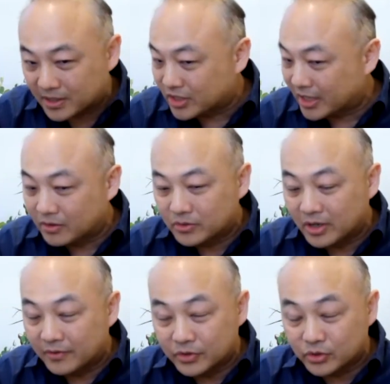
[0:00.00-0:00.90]
channel, you
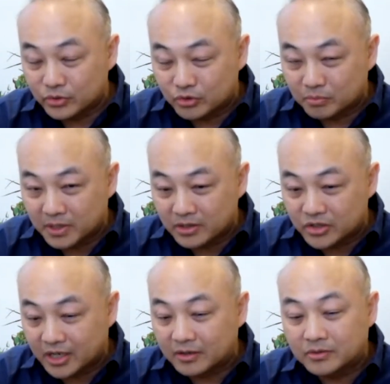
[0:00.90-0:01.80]
have your social media
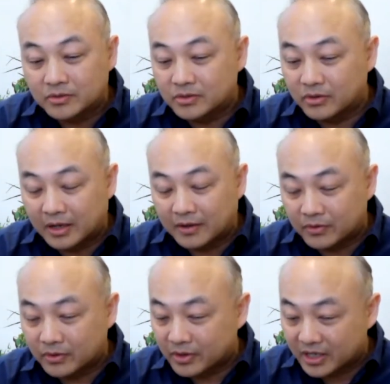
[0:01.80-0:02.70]
channels, you have
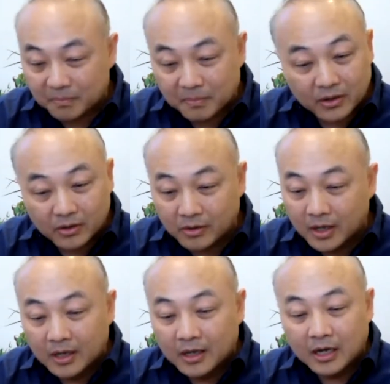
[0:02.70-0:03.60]
your email
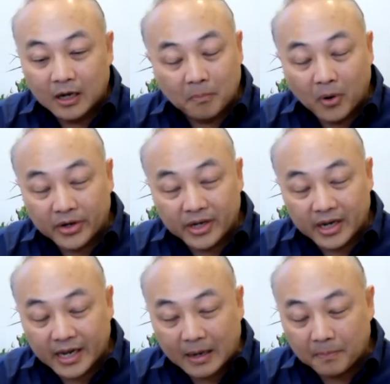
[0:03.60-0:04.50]
marketing
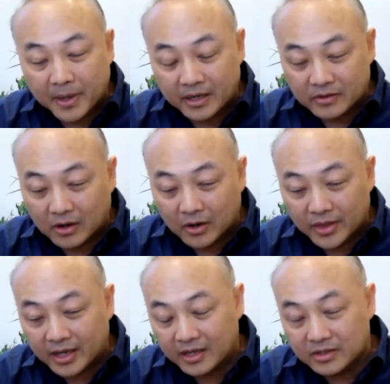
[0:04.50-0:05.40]
campaigns. All
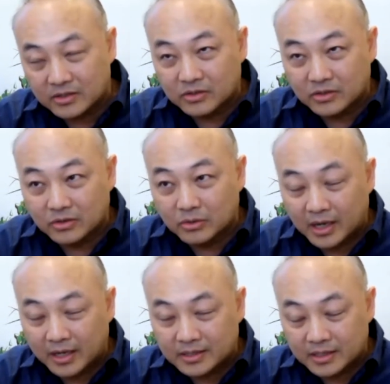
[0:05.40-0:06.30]
that is
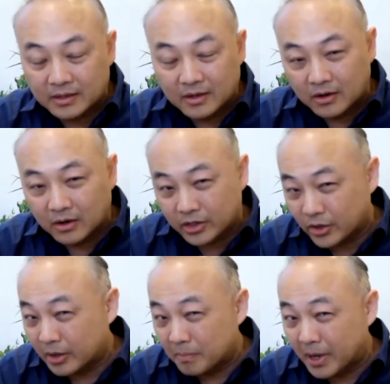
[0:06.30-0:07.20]
utilizing our
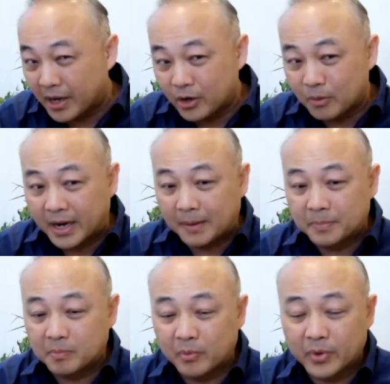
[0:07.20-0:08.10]
current My Home apps,
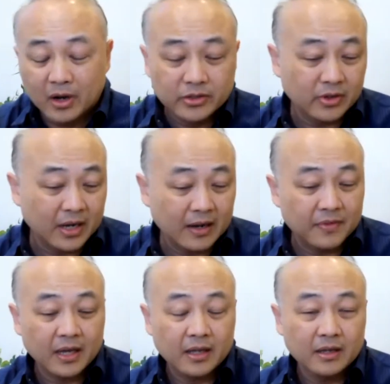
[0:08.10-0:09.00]
but we also have
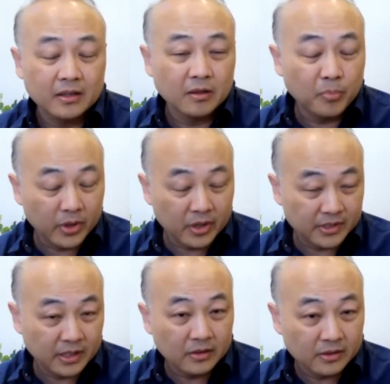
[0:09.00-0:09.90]
that in the point of
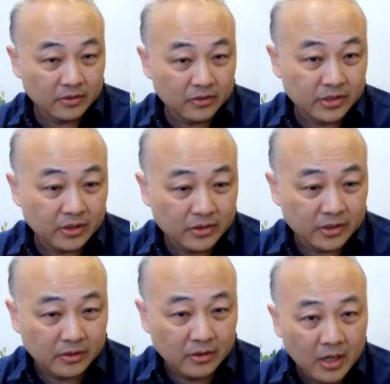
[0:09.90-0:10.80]
sales in your sales
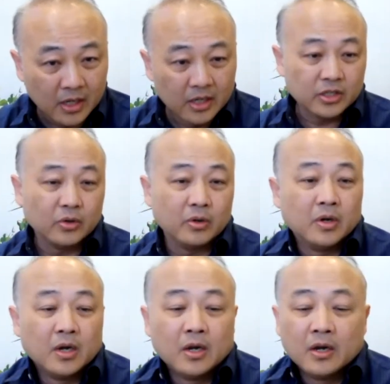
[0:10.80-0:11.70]
center. So
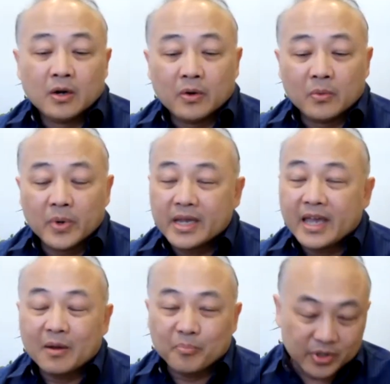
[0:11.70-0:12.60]
we
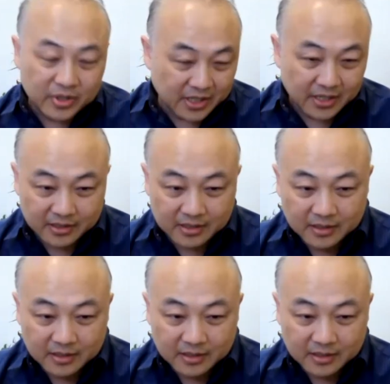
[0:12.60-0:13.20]
can't predict